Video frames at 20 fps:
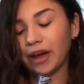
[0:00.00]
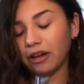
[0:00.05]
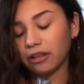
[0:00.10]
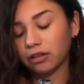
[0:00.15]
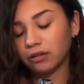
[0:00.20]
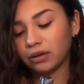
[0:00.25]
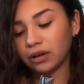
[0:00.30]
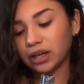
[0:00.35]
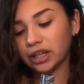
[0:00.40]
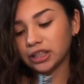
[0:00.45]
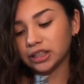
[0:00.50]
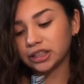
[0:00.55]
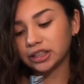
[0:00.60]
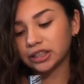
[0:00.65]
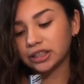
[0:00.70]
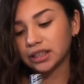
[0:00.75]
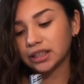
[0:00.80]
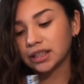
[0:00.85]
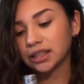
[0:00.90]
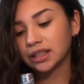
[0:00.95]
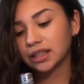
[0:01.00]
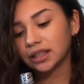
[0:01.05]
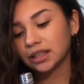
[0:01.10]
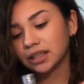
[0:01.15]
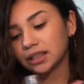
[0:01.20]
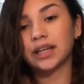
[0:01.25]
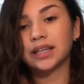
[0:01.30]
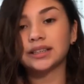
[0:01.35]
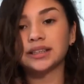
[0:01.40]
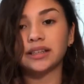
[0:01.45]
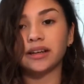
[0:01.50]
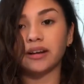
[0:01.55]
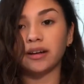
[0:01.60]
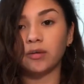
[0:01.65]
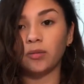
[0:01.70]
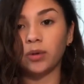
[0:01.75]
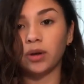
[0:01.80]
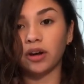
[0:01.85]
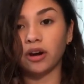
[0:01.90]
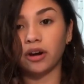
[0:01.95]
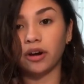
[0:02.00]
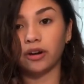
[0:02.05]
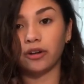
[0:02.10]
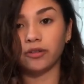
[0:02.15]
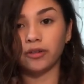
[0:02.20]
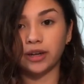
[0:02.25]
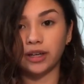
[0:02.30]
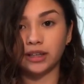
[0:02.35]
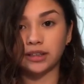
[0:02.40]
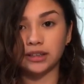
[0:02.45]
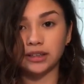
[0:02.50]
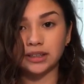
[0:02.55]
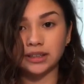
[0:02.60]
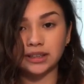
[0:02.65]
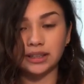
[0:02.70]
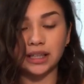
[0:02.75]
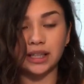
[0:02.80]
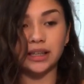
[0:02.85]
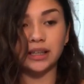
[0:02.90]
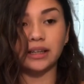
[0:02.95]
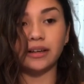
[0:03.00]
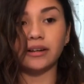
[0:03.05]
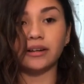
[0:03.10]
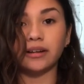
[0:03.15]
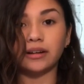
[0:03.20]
Mouthwash, because they're going to be our greeters, and